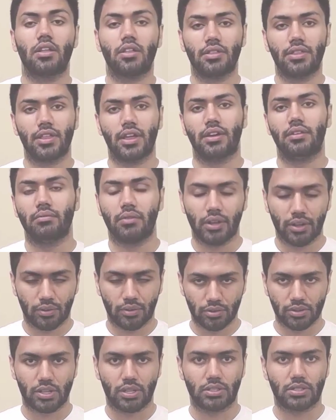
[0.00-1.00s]
then it
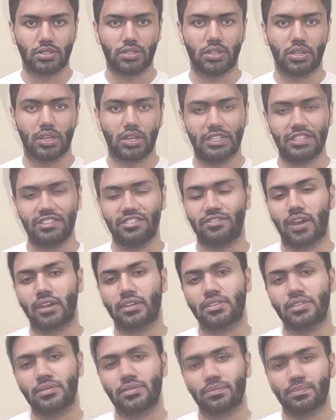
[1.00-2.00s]
results in a
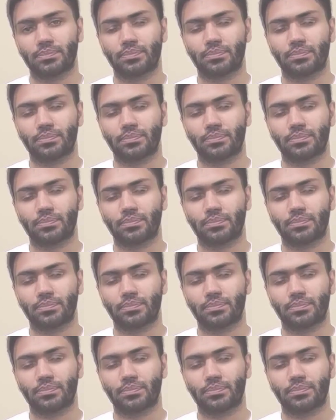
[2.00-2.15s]
defect.